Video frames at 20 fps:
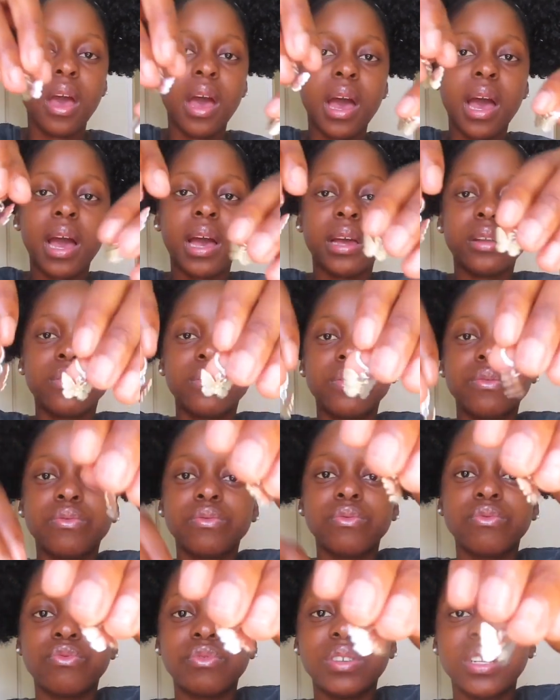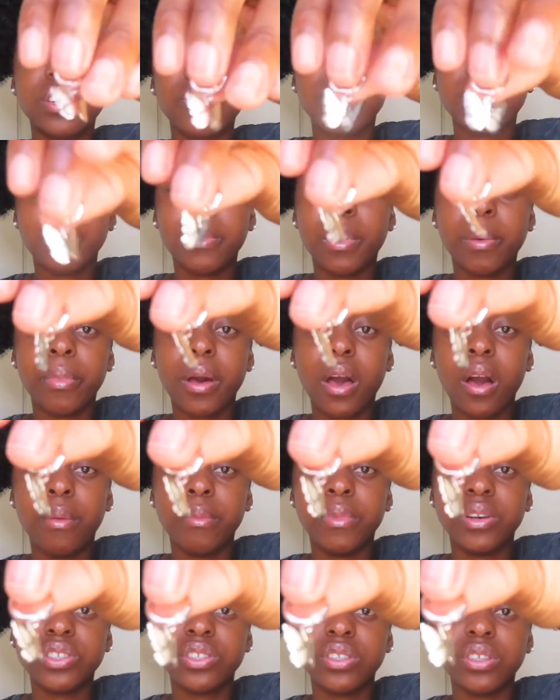I don't really remember how
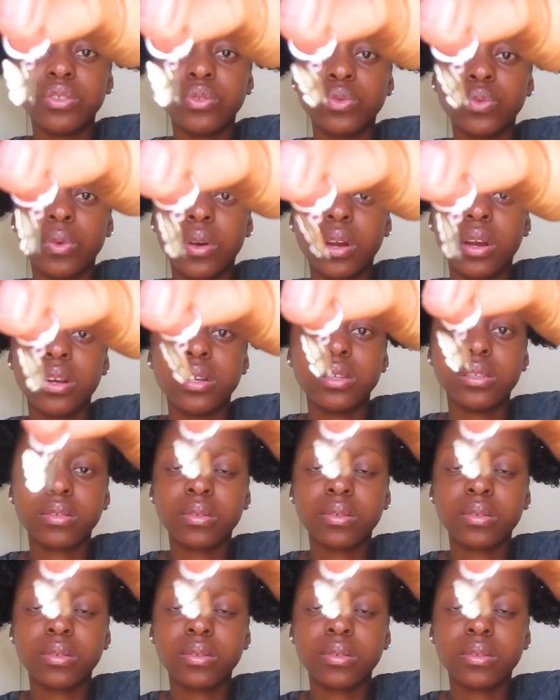much this was.